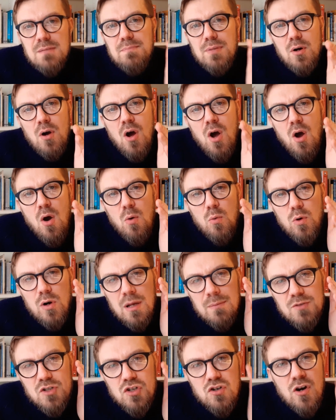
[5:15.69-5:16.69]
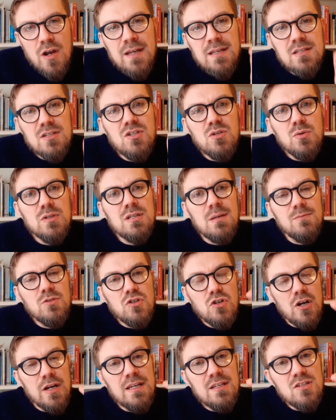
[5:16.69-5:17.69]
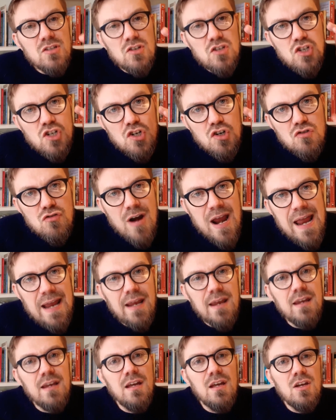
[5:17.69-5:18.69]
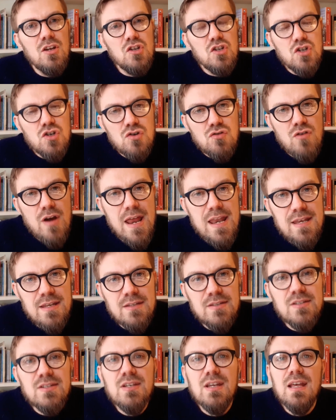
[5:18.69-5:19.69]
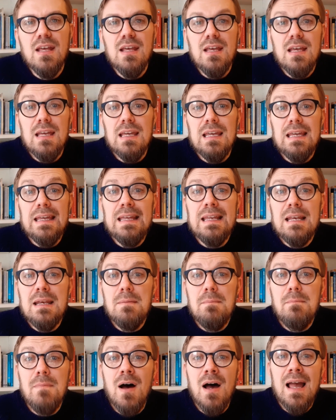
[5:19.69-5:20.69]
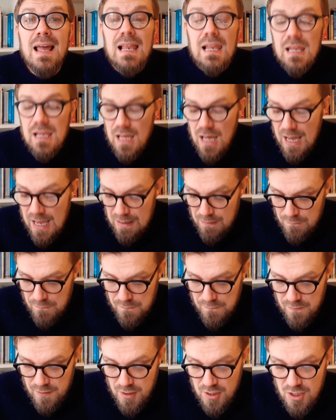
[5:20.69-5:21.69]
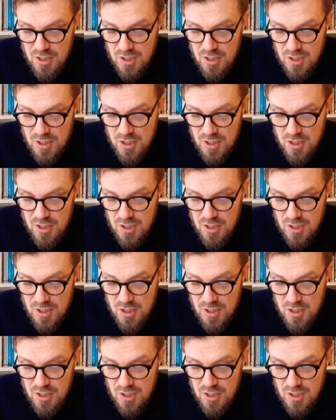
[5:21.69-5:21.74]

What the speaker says: but what I'm trying to do is I'm trying to track trends in my life.